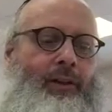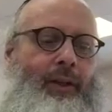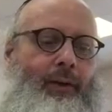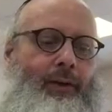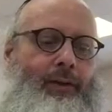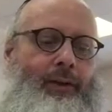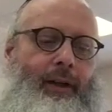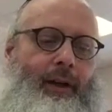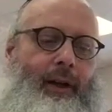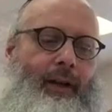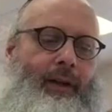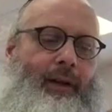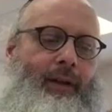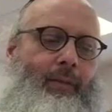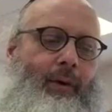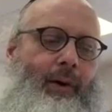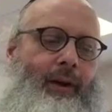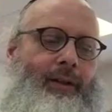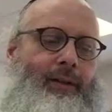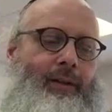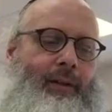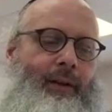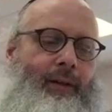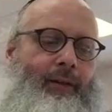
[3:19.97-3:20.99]
Teresechel. The Gemara
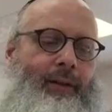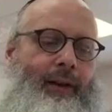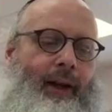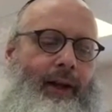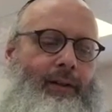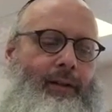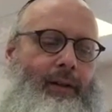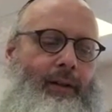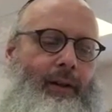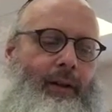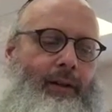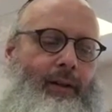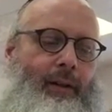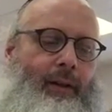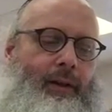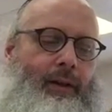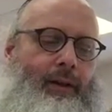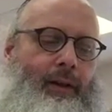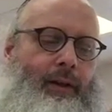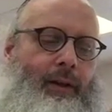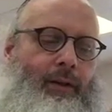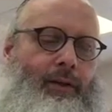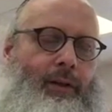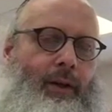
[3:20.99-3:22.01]
gives a different answer than
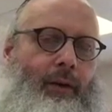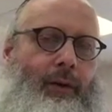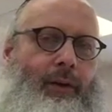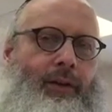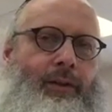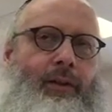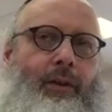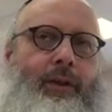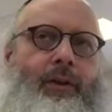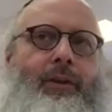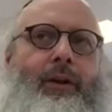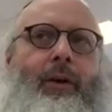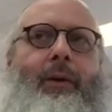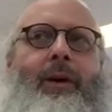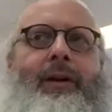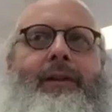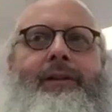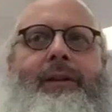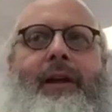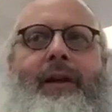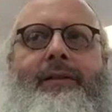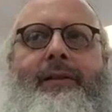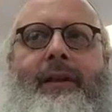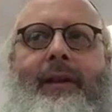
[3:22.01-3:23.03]
the Zohar. So the Zohar
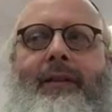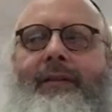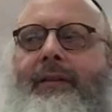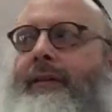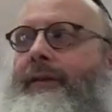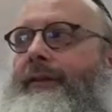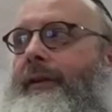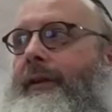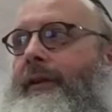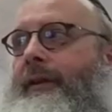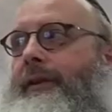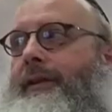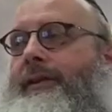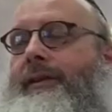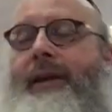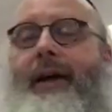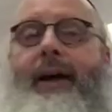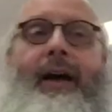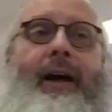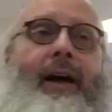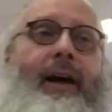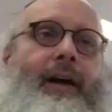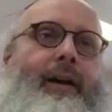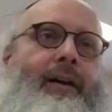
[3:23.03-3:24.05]
says that you have to fill the
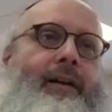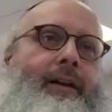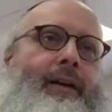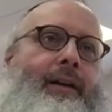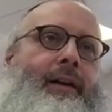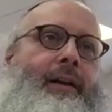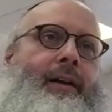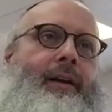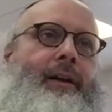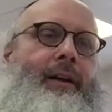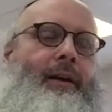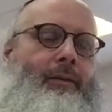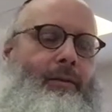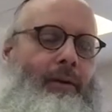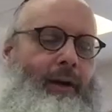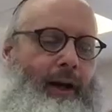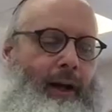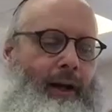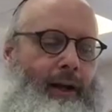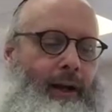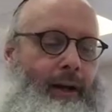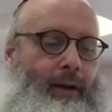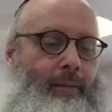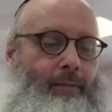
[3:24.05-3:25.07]
Sa'ah,
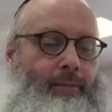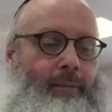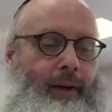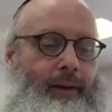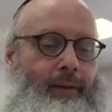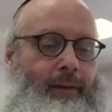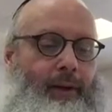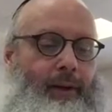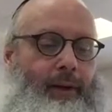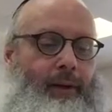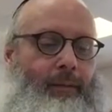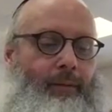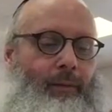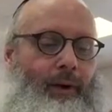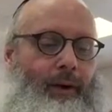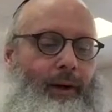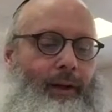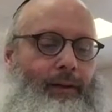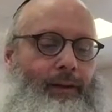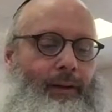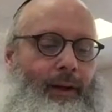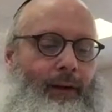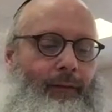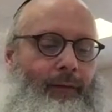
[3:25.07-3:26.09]
right? But the Gemara
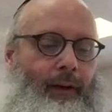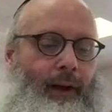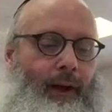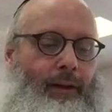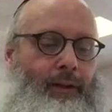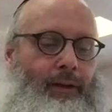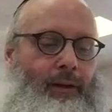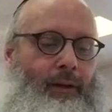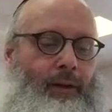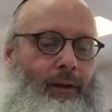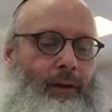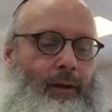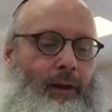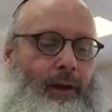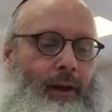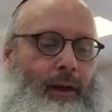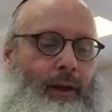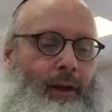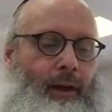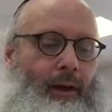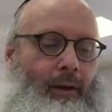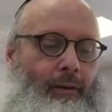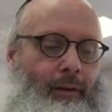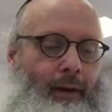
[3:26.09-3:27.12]
gives a different answer,
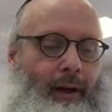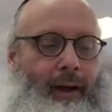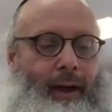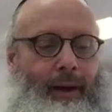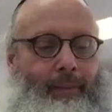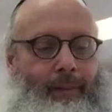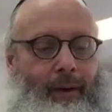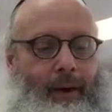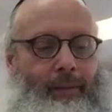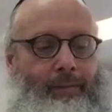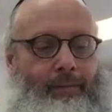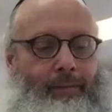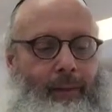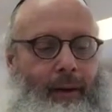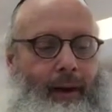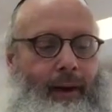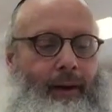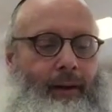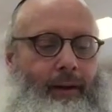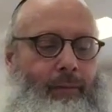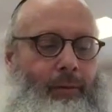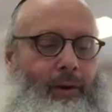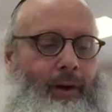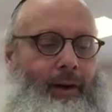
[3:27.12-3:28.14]
right? About
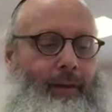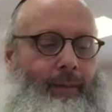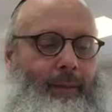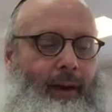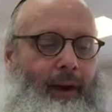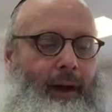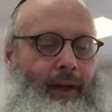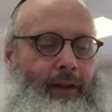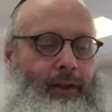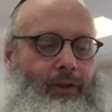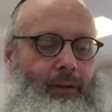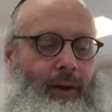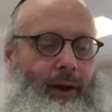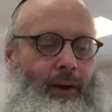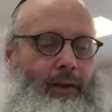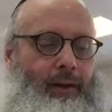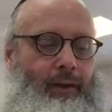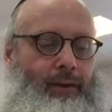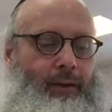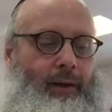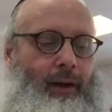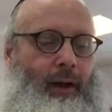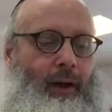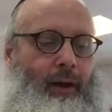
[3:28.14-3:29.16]
the work of my hands drowning the
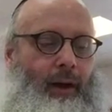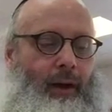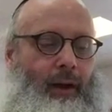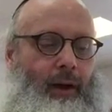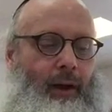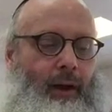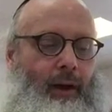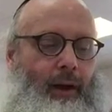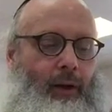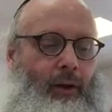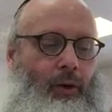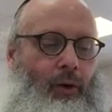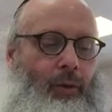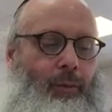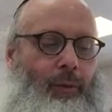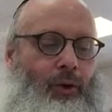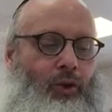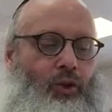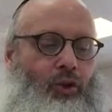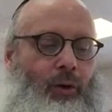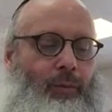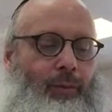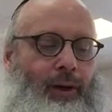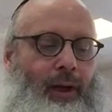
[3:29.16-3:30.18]
sea. Hu
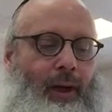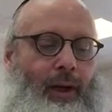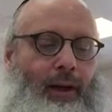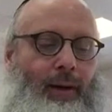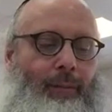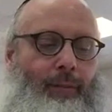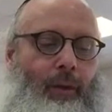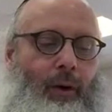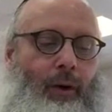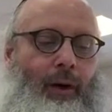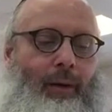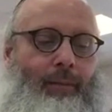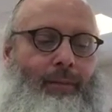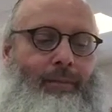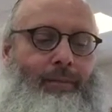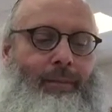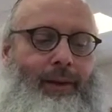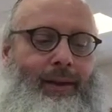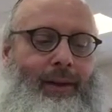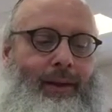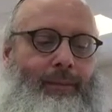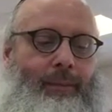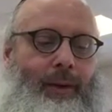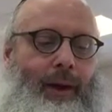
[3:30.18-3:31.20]
mashum ki Gemara
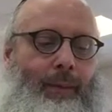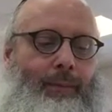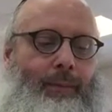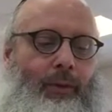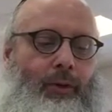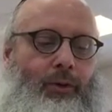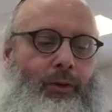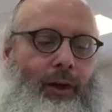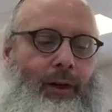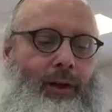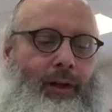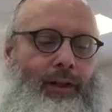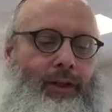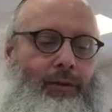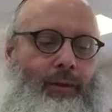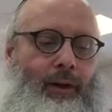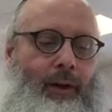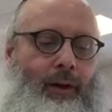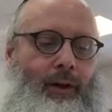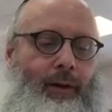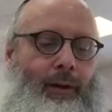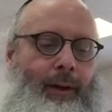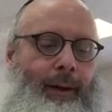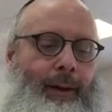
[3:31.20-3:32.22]
medaber b'Rishai
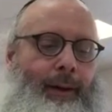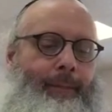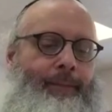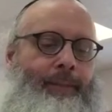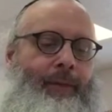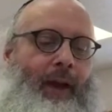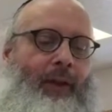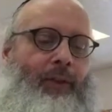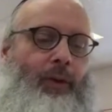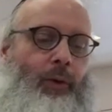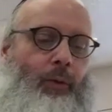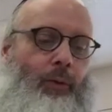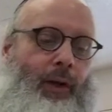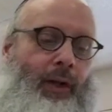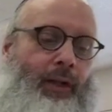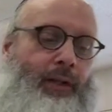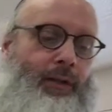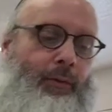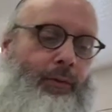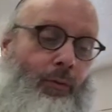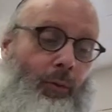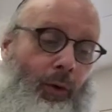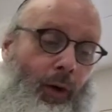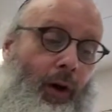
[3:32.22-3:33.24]
Yisrael, and the
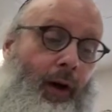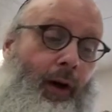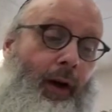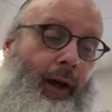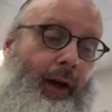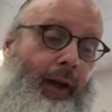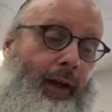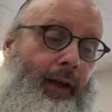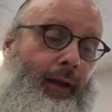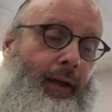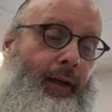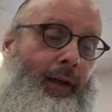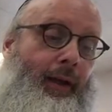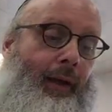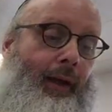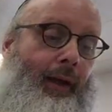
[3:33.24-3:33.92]
reason why